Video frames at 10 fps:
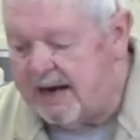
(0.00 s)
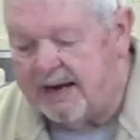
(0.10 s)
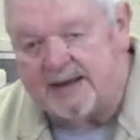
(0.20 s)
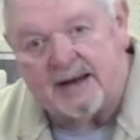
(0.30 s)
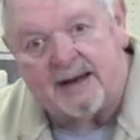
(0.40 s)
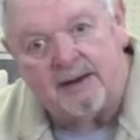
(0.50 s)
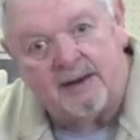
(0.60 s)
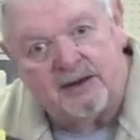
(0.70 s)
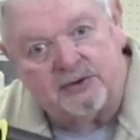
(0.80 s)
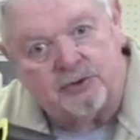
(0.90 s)
And that
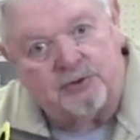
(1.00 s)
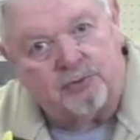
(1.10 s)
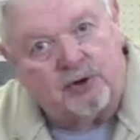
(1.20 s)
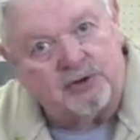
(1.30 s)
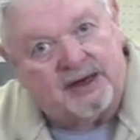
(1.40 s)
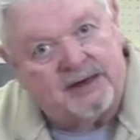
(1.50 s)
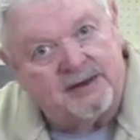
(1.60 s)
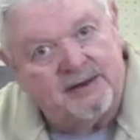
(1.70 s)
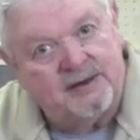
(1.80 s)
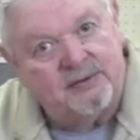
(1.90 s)
is going to rotate
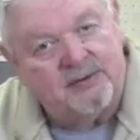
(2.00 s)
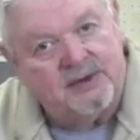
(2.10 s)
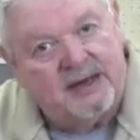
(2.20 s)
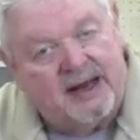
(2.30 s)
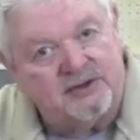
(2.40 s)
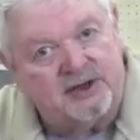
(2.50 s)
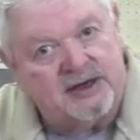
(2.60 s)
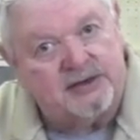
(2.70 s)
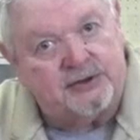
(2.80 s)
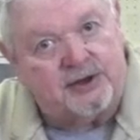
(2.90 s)
as the
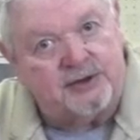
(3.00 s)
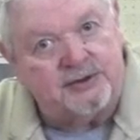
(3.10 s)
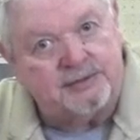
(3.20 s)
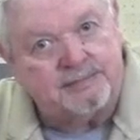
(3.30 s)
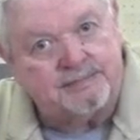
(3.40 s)
lathe turns.